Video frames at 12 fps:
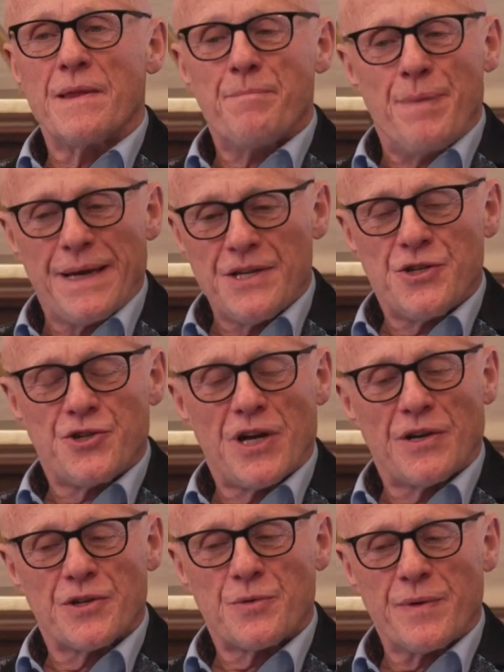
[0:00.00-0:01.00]
And the biggest
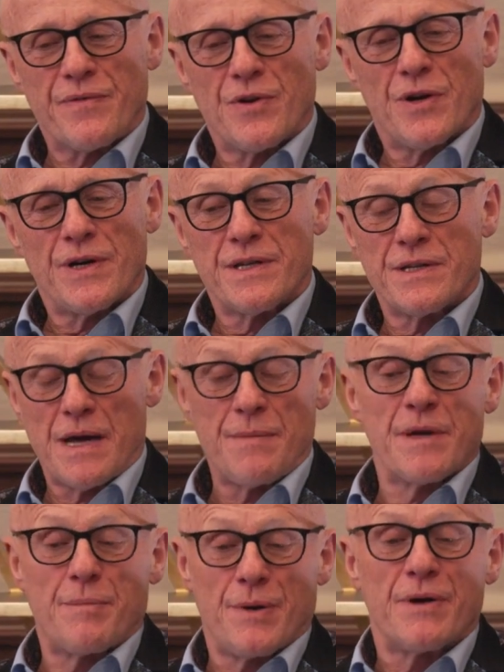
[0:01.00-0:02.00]
challenge we've got is,
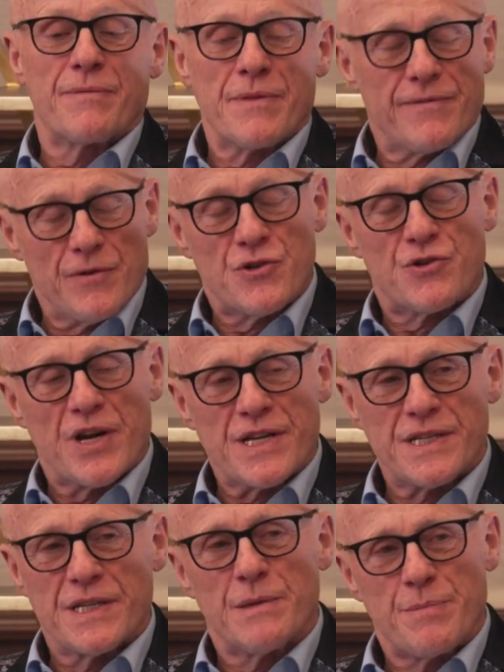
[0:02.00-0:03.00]
I mean, apart from the
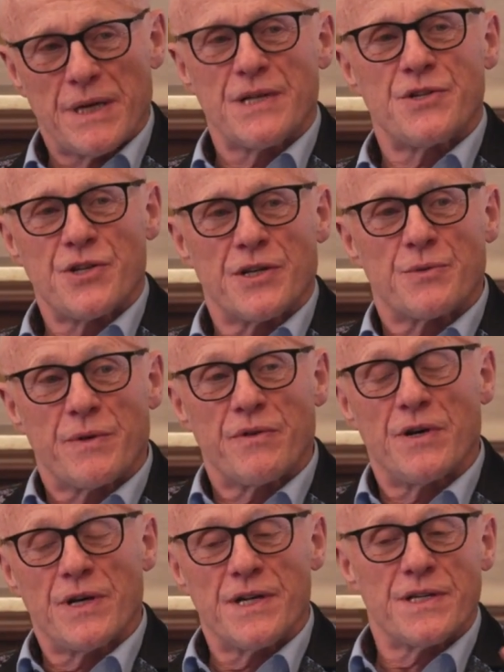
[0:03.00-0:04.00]
fundraising, the biggest challenge
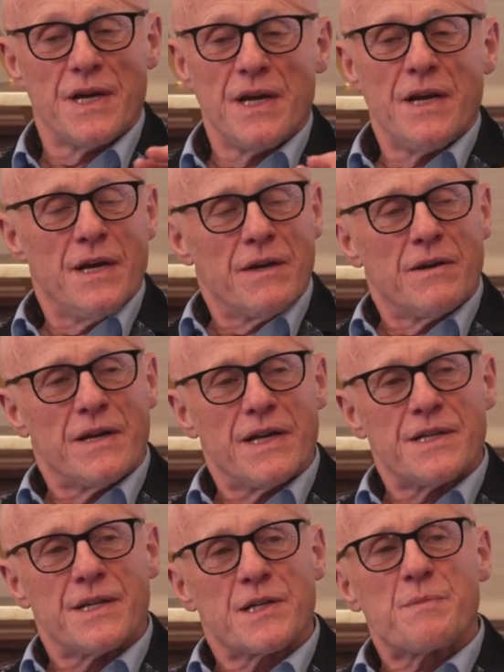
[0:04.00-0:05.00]
we've got is
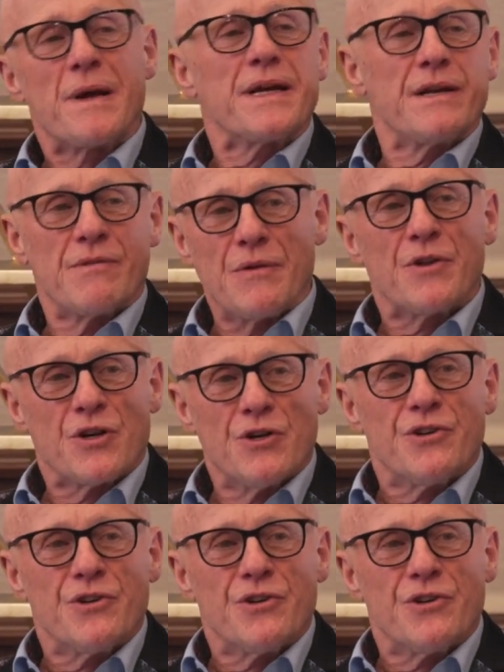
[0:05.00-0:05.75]
expanding it around the